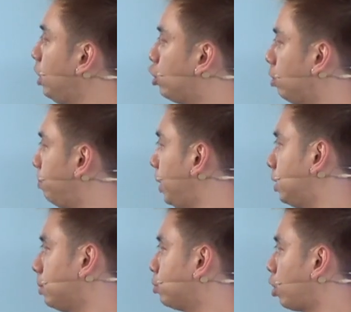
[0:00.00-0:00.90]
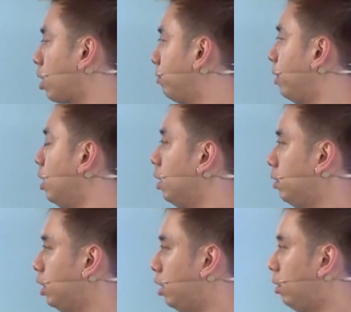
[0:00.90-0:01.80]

It could be some sort of, you know,